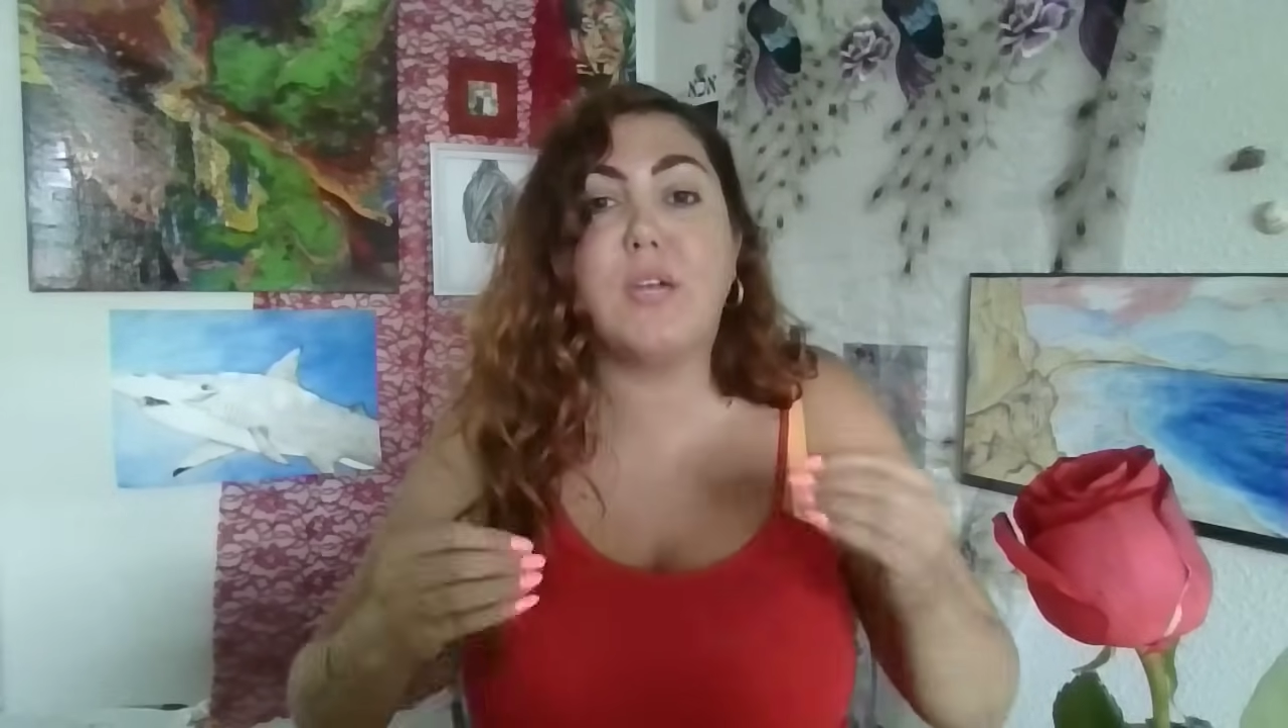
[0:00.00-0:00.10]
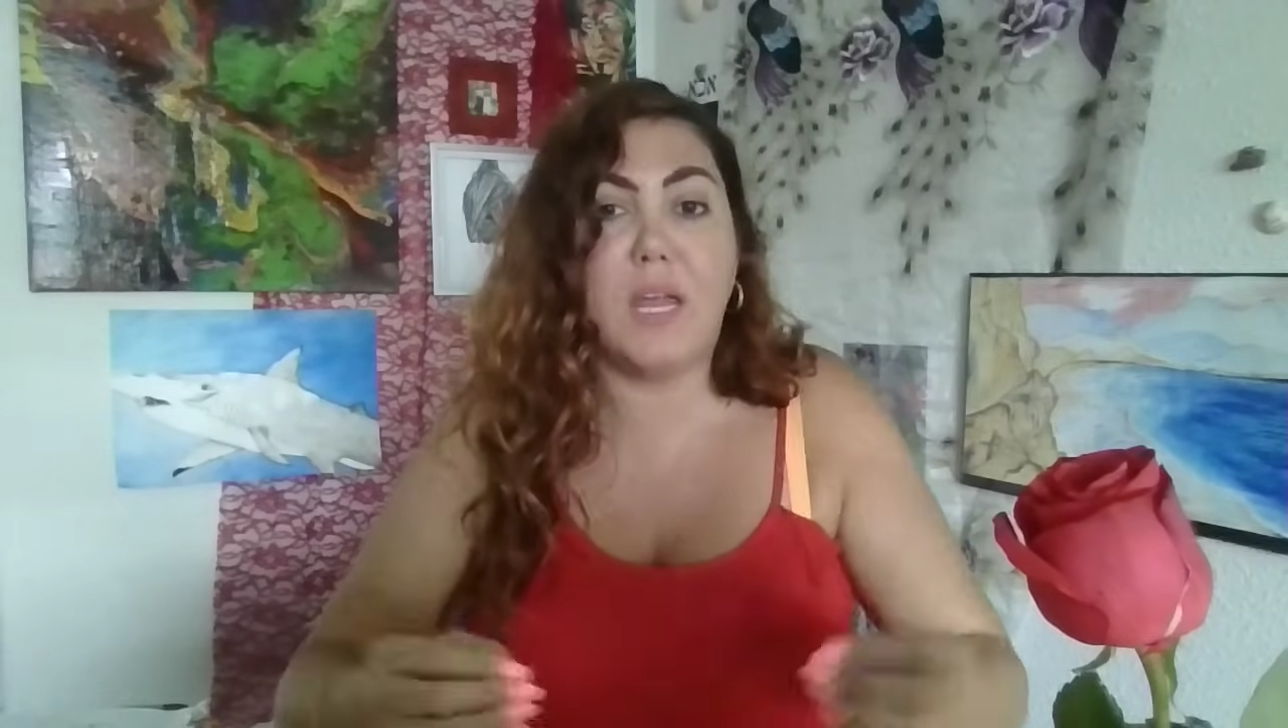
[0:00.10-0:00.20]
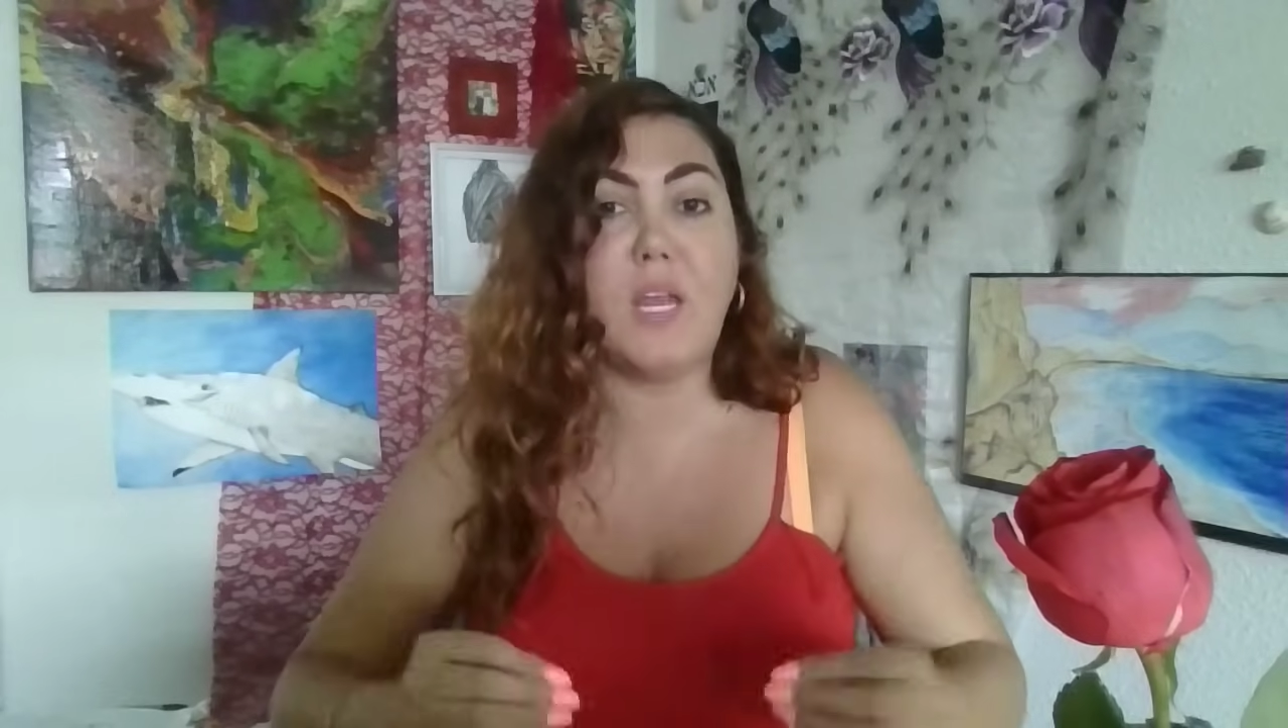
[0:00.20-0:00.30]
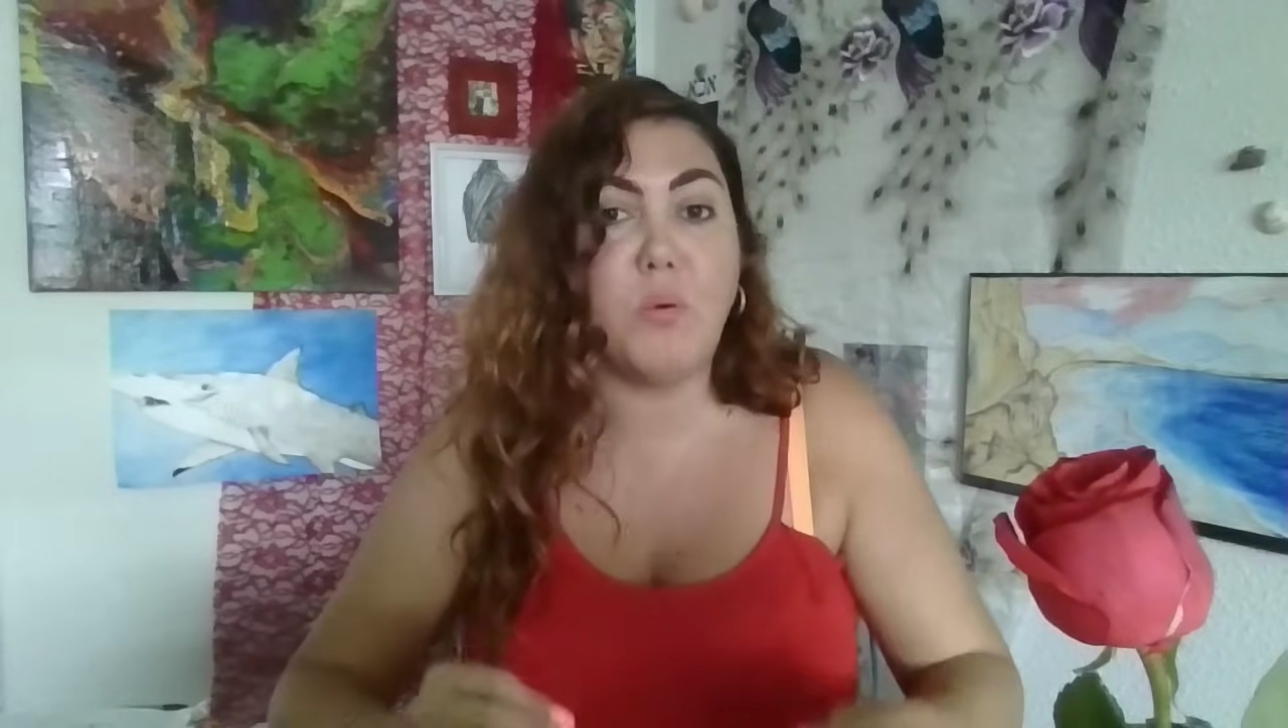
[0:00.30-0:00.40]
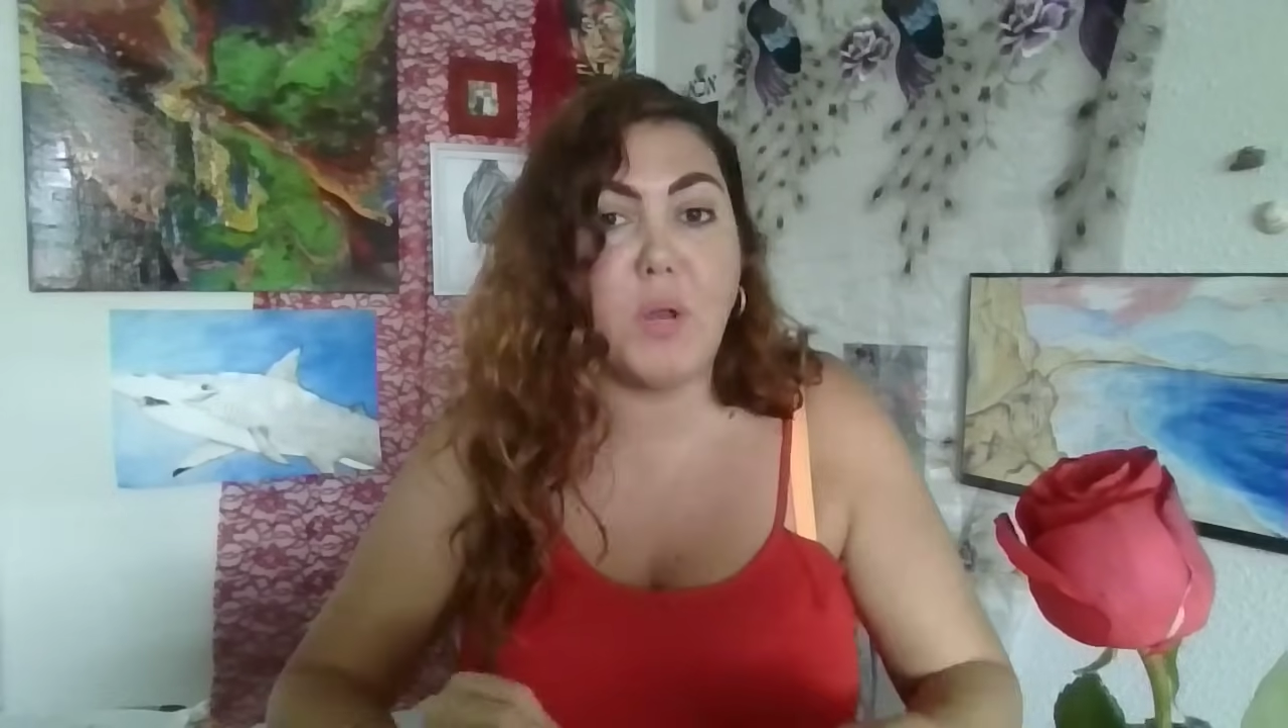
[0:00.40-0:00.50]

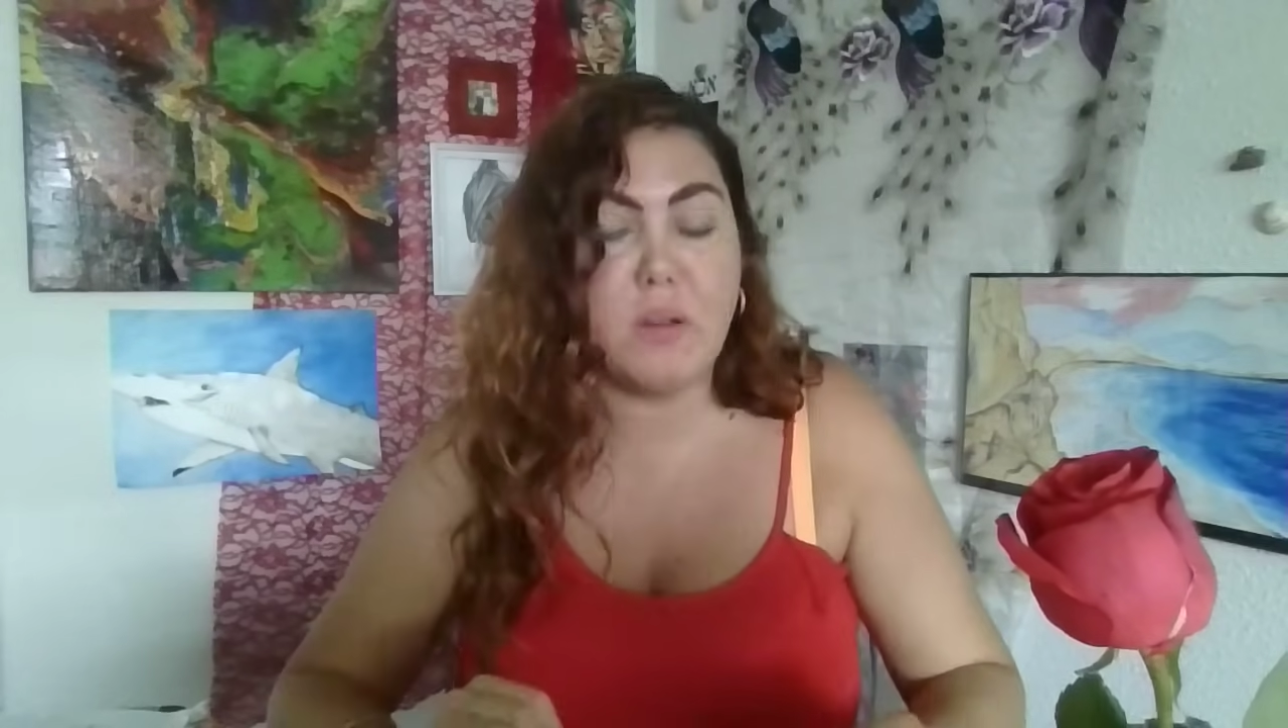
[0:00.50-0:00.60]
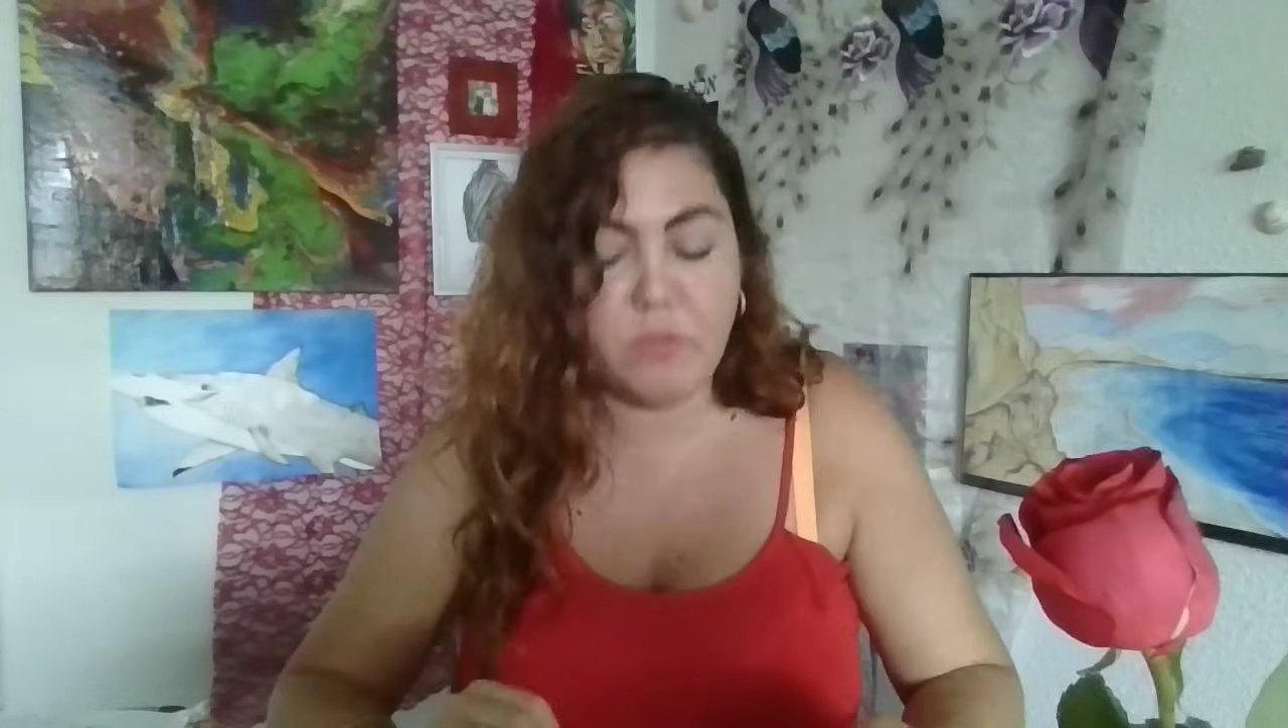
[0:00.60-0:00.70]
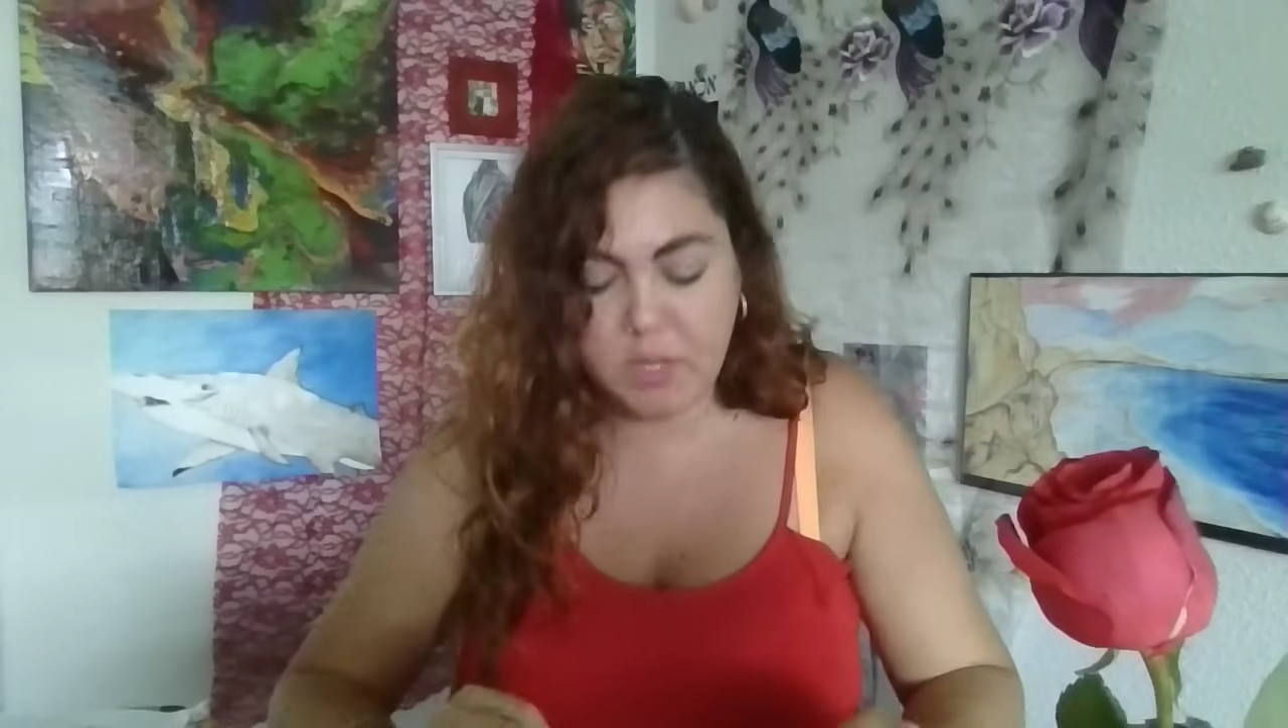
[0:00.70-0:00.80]
getting whatever